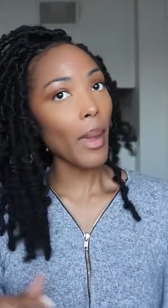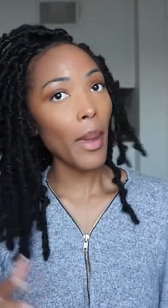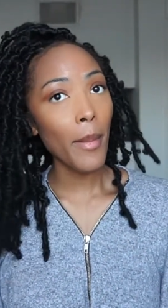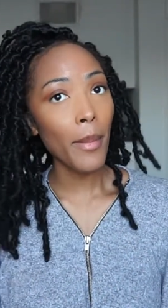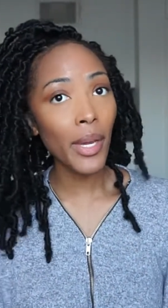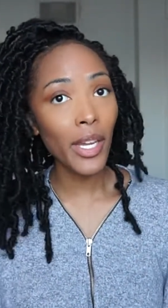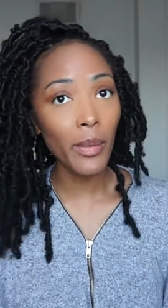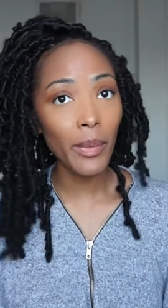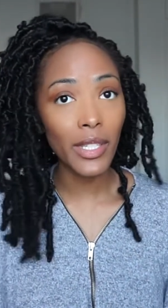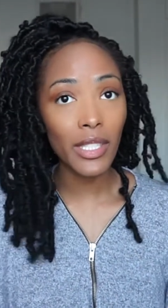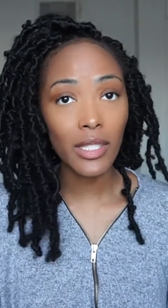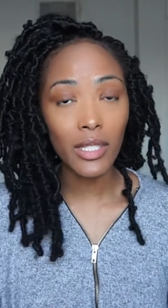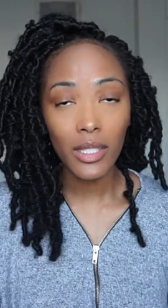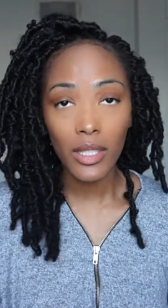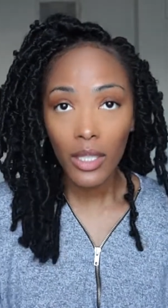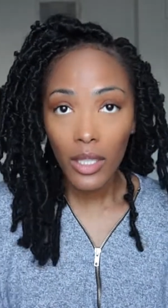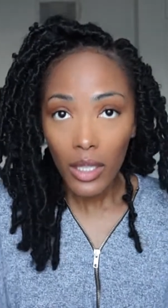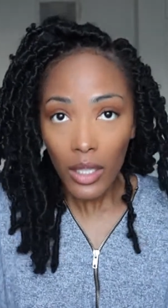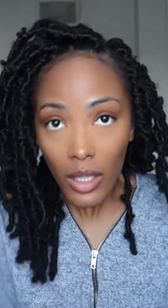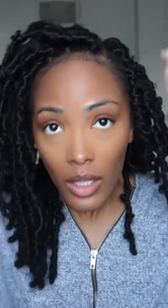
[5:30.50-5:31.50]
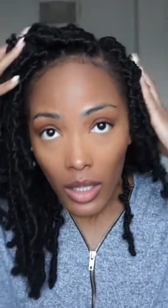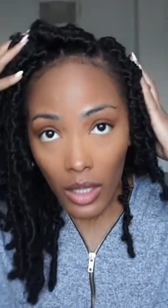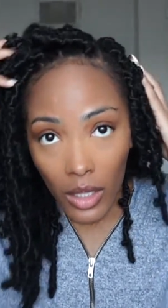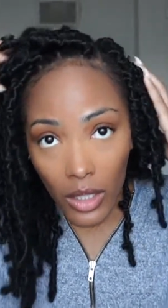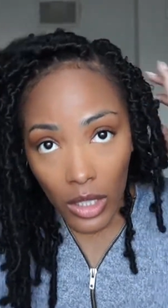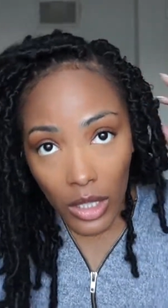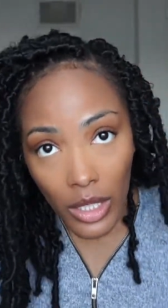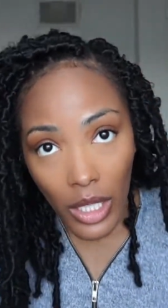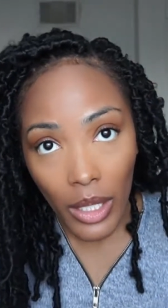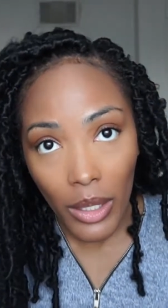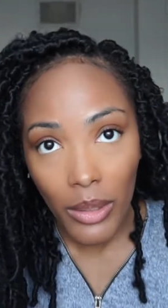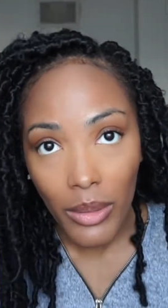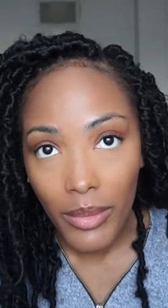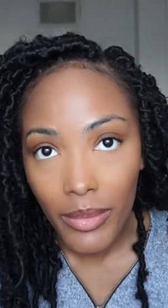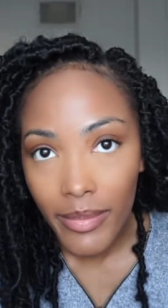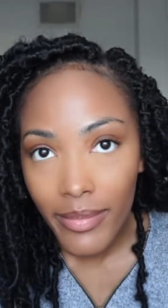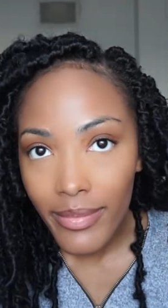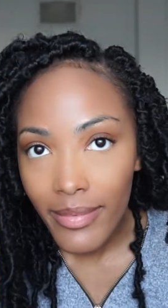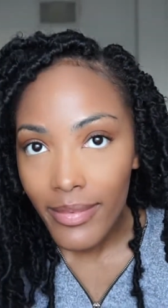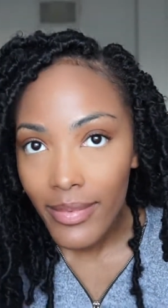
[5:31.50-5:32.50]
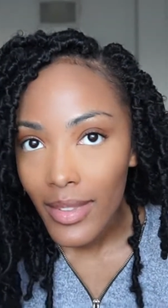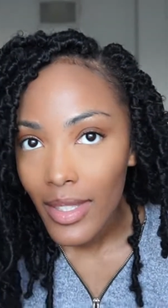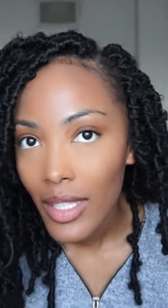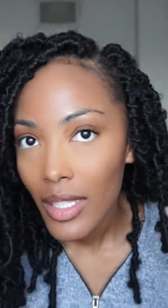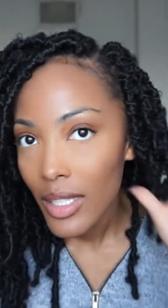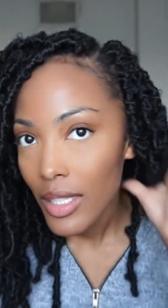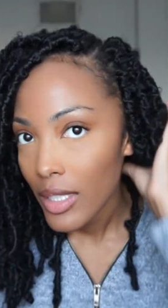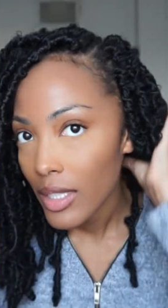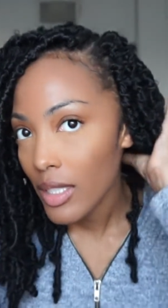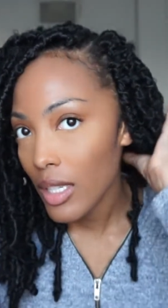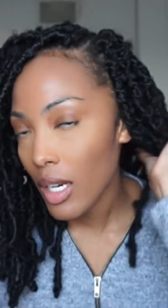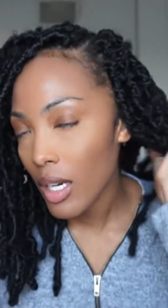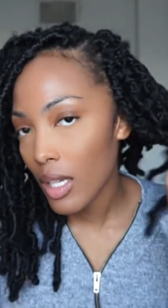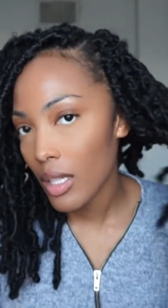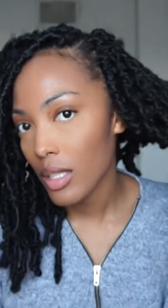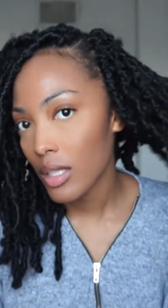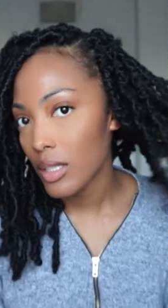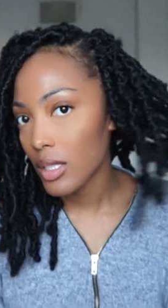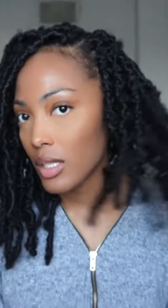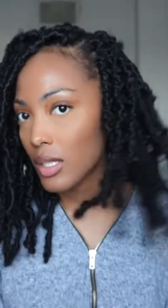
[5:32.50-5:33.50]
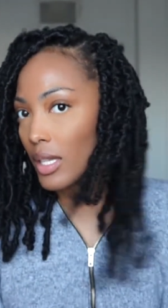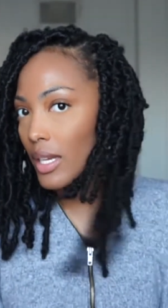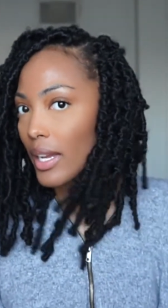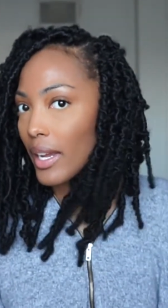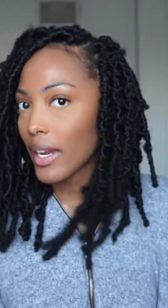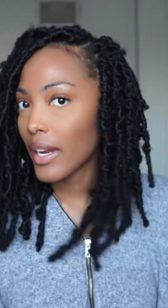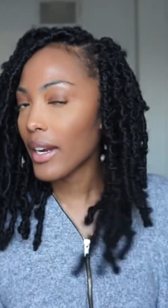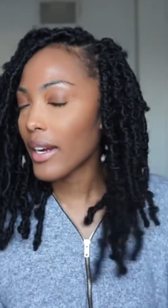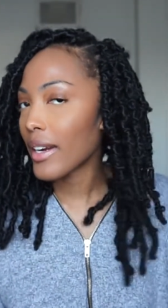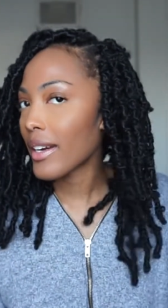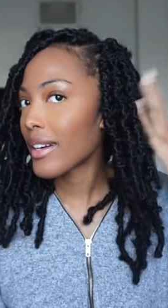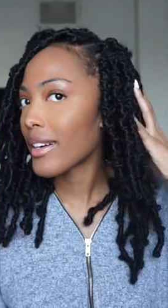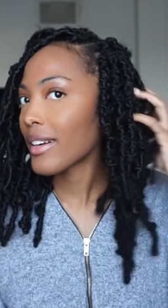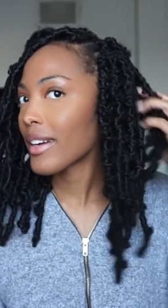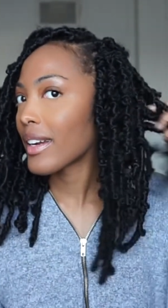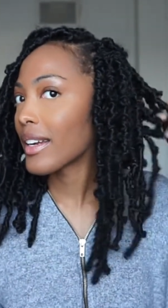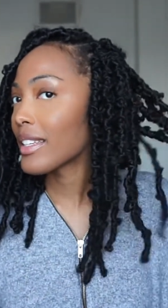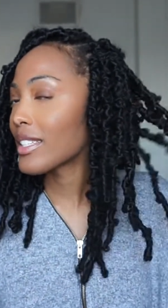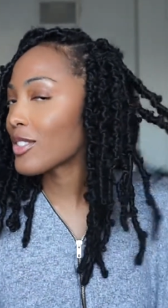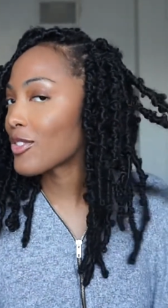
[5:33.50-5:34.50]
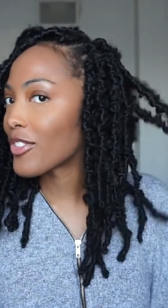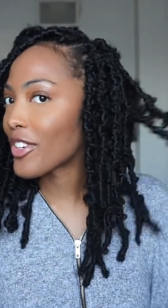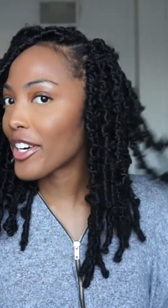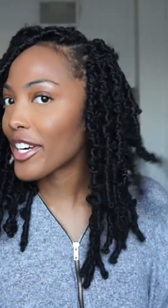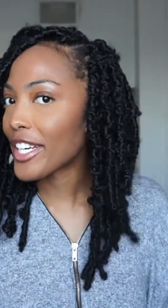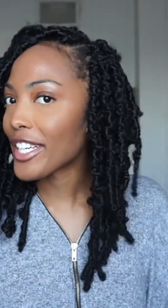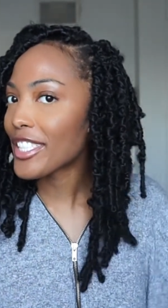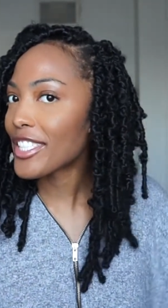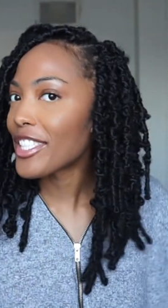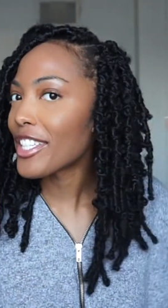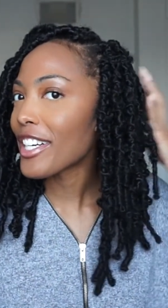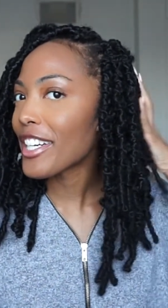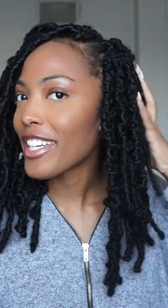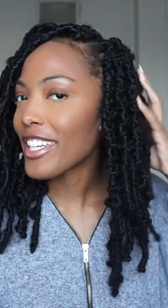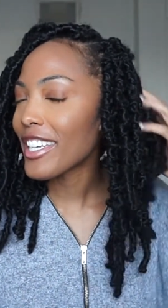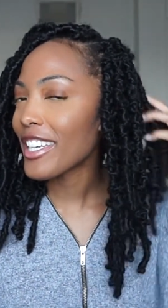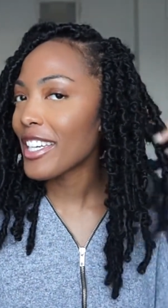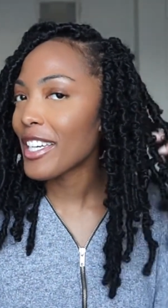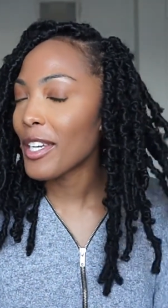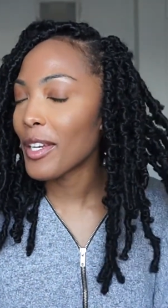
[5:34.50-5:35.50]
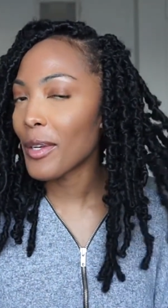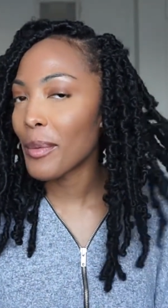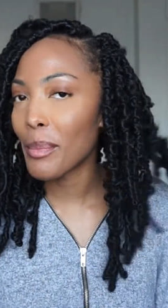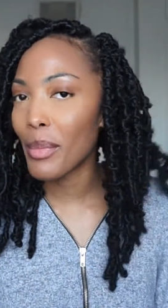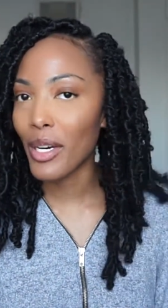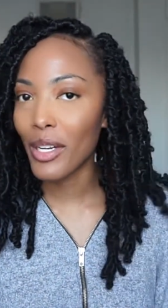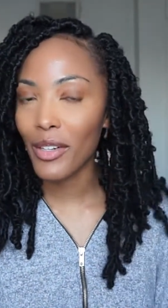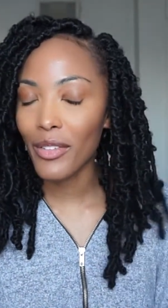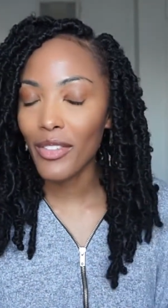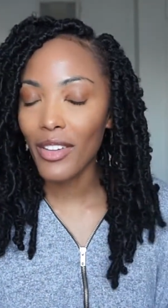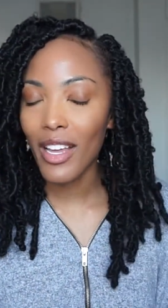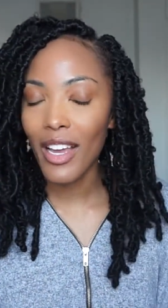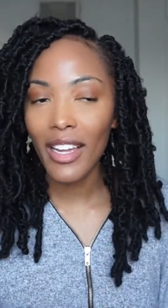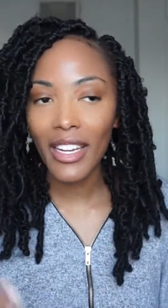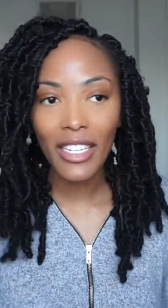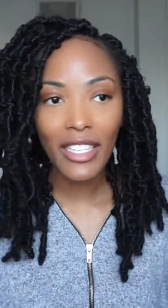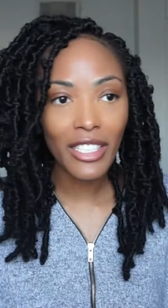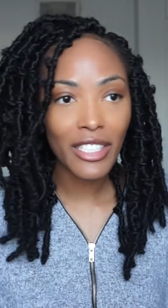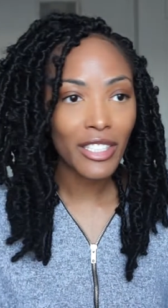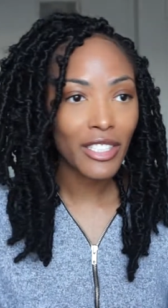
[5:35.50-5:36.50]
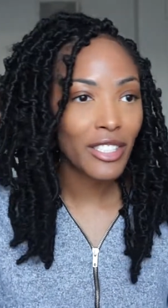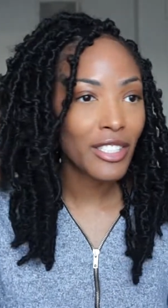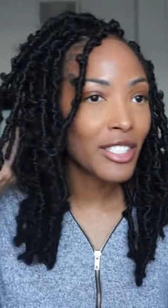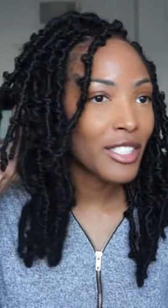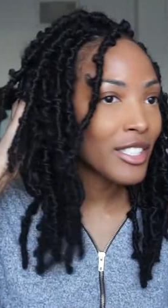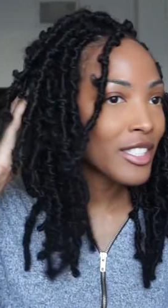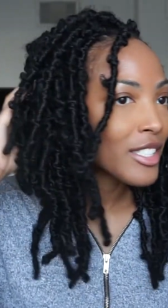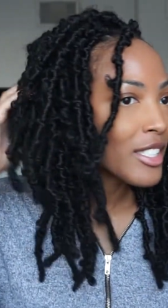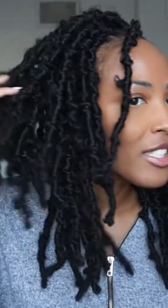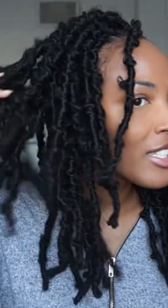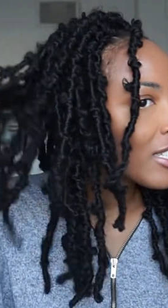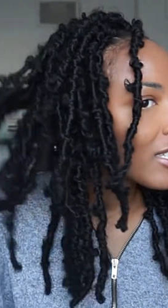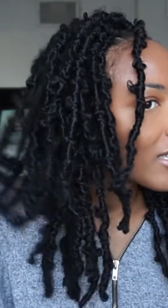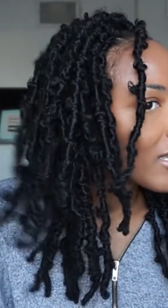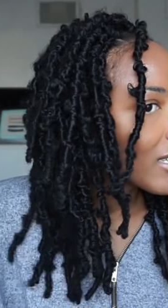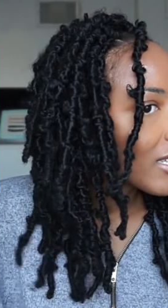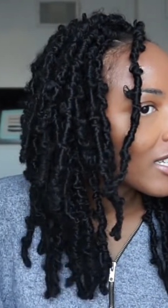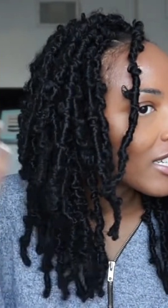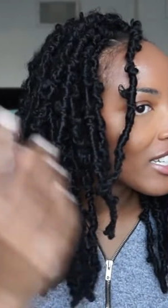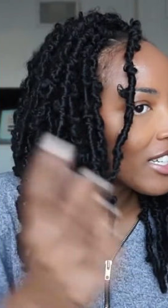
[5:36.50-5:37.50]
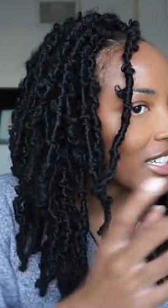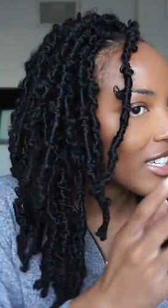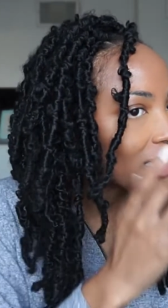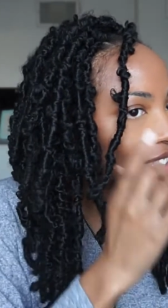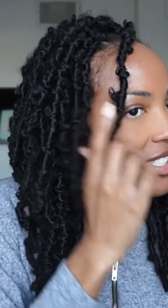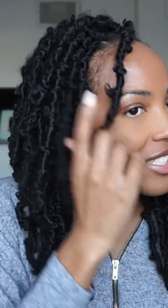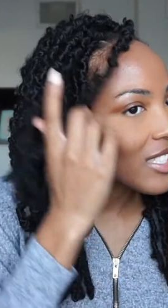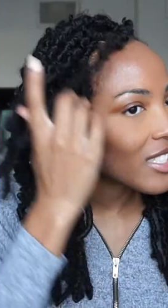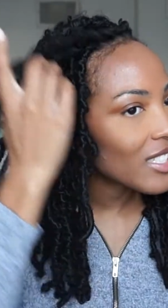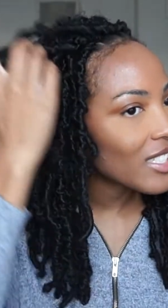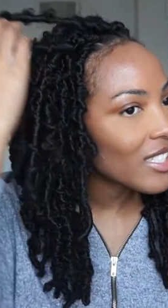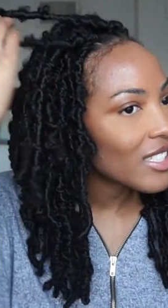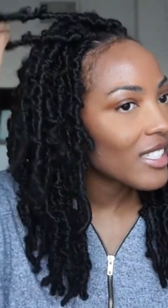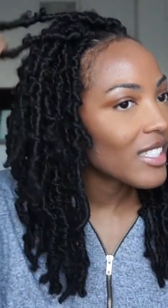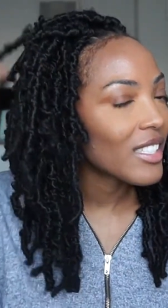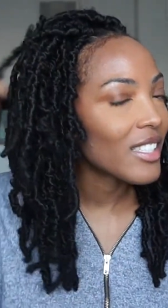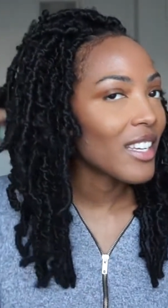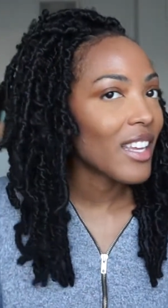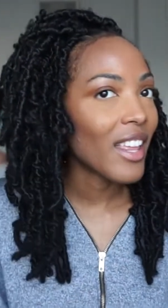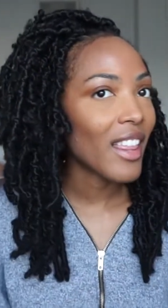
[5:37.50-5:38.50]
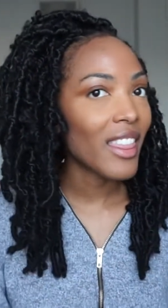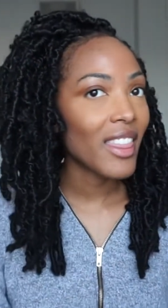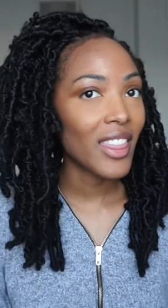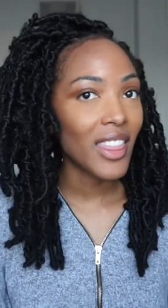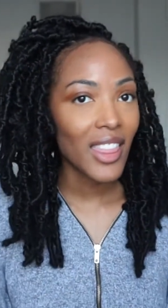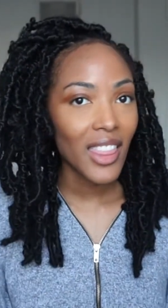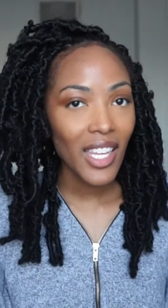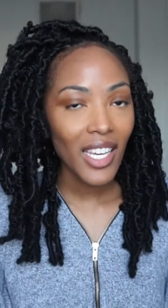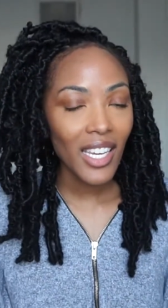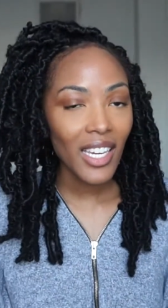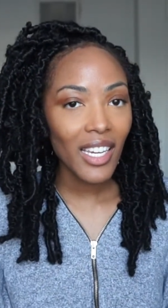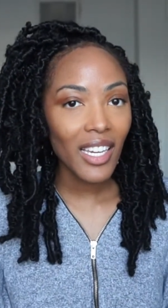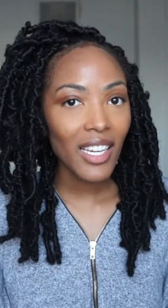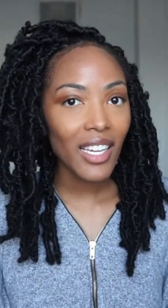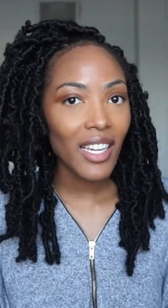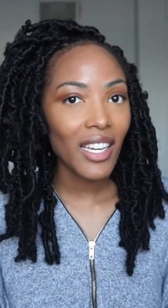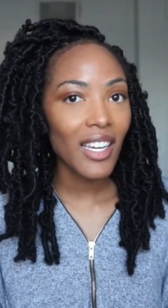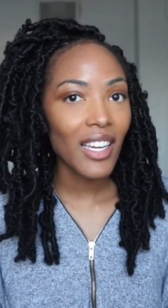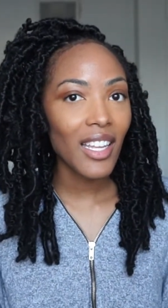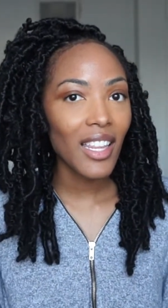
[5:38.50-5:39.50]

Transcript: But anyways, so y'all, this is the hair. It's very chunky, butterfly-ish. It's thick